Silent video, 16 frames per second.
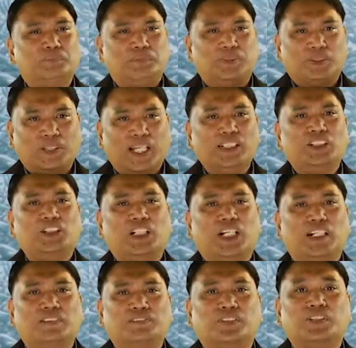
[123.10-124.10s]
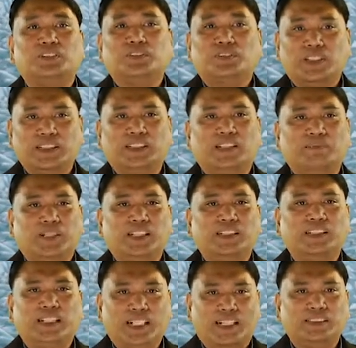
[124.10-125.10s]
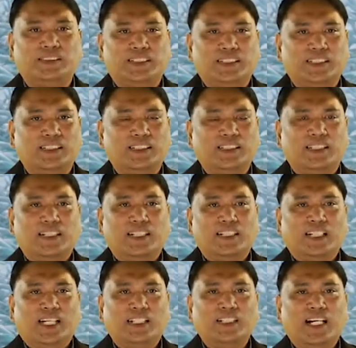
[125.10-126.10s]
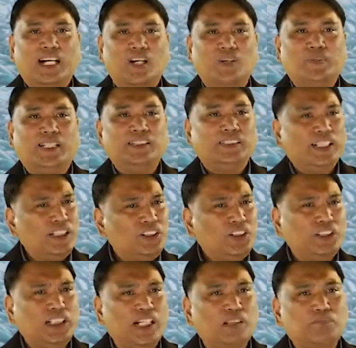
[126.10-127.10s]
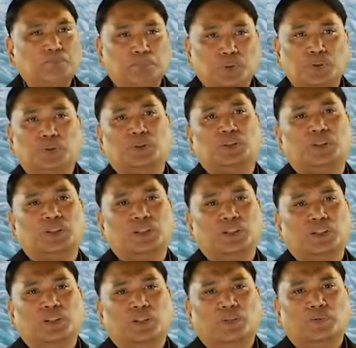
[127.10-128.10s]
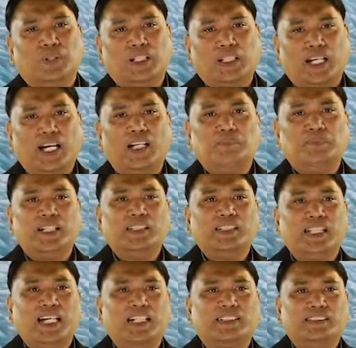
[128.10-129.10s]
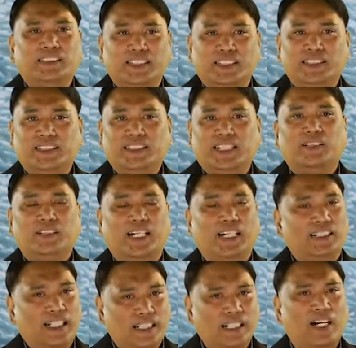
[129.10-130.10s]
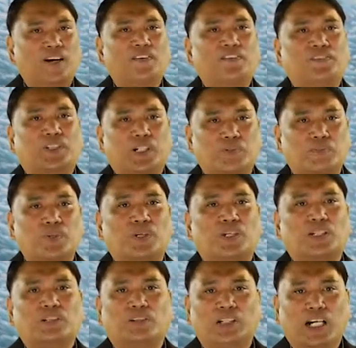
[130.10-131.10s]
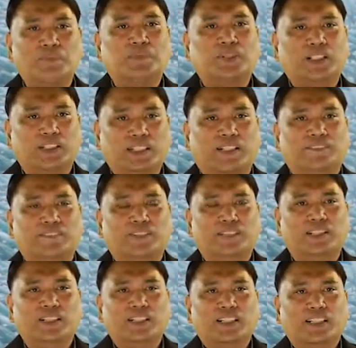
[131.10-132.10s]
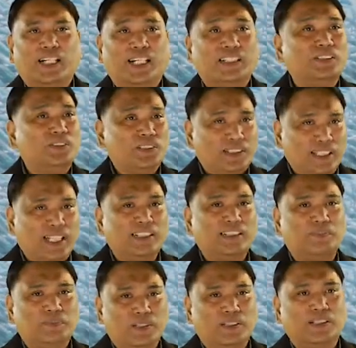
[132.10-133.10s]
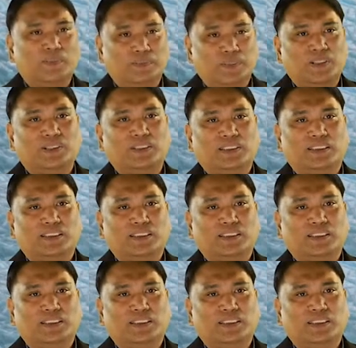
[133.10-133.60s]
potential for tourism in the country and how a digital push will help unlock this and allow for a more collaborative and sustainable approach.